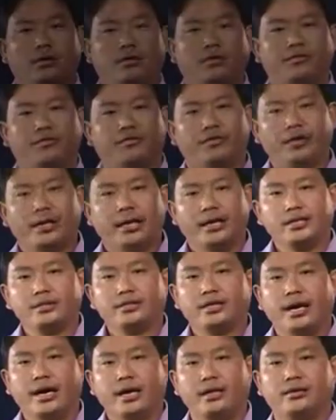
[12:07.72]

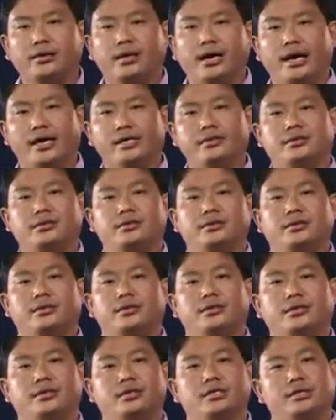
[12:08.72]
Village health guides
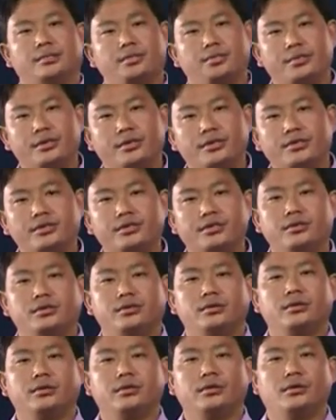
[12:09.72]
is a
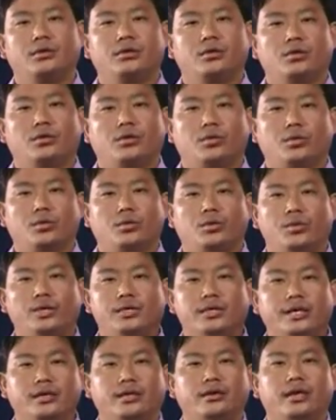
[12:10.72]
person
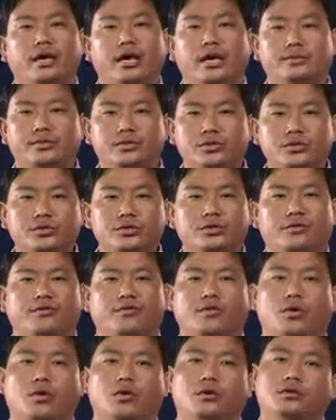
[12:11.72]
with an aptitude
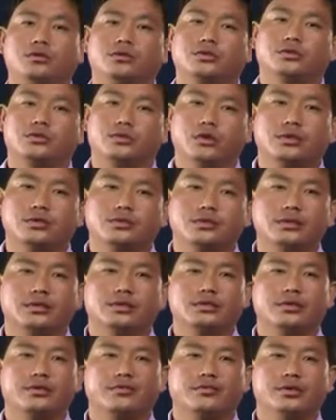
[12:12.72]
for social
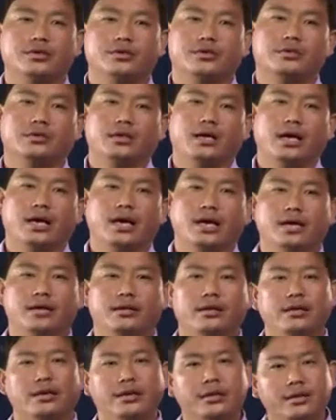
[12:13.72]
service
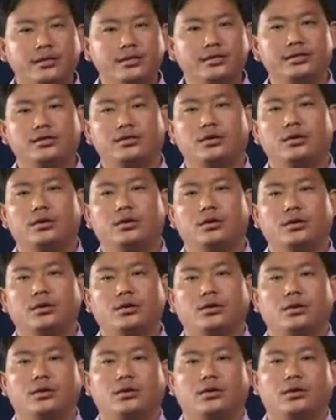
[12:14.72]
and is
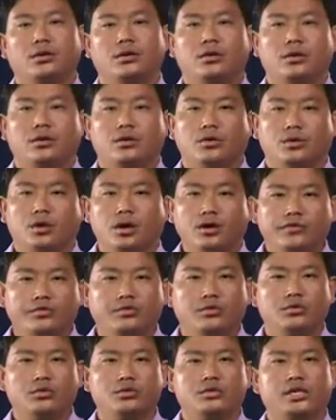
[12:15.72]
not
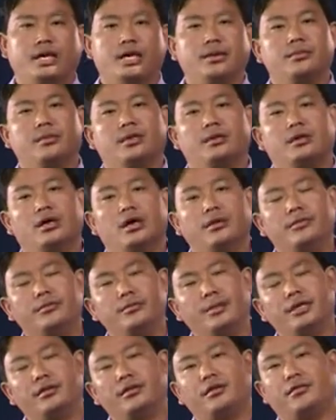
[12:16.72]
full-time
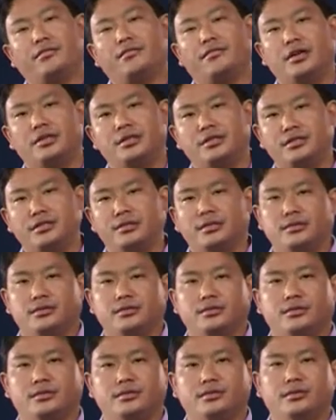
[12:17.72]
government functionaries.